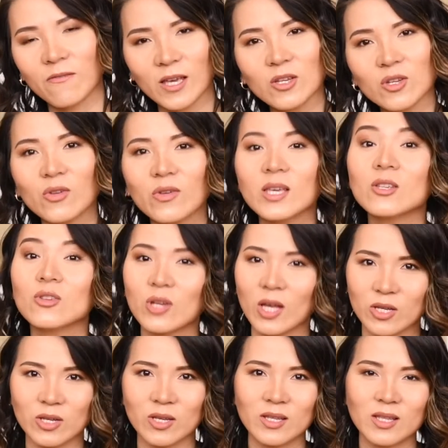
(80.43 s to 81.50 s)
facial
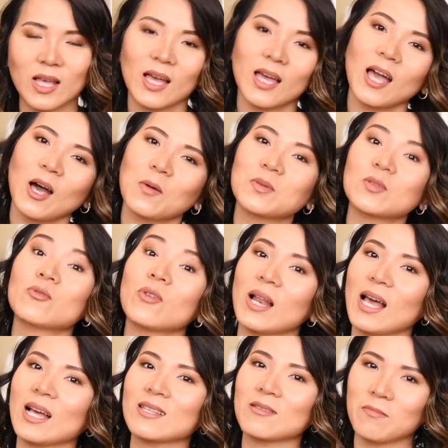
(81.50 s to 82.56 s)
injection that helps
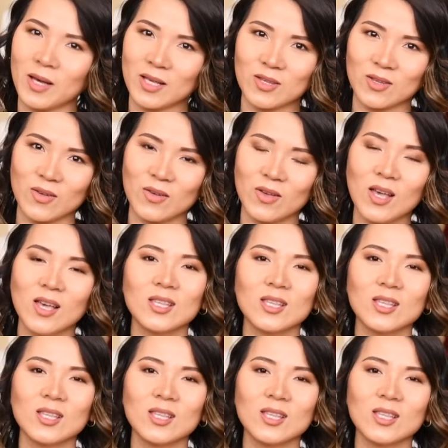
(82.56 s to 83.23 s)
relax the muscle.